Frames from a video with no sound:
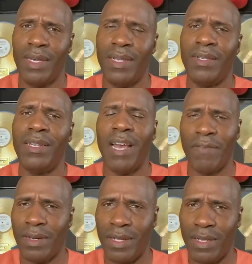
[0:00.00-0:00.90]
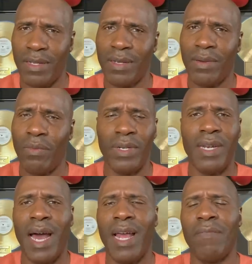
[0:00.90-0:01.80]
He definitely would
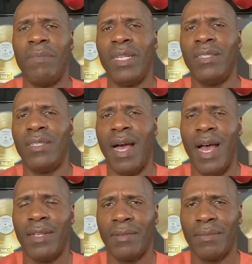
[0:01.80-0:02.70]
not have been shot.